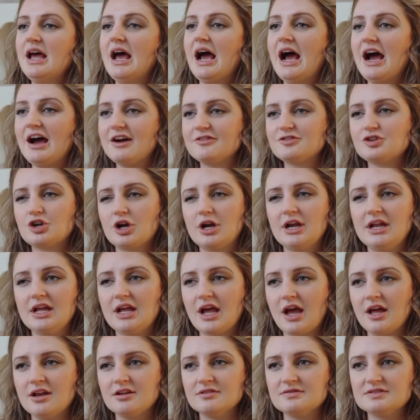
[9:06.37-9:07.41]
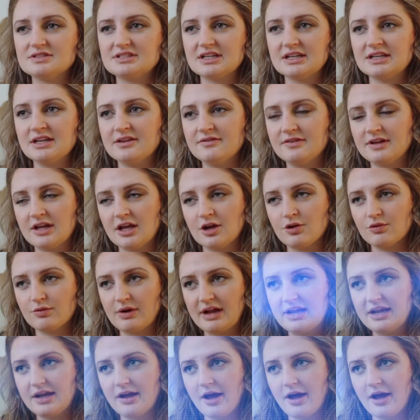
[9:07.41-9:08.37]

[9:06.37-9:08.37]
after any kind of significant rate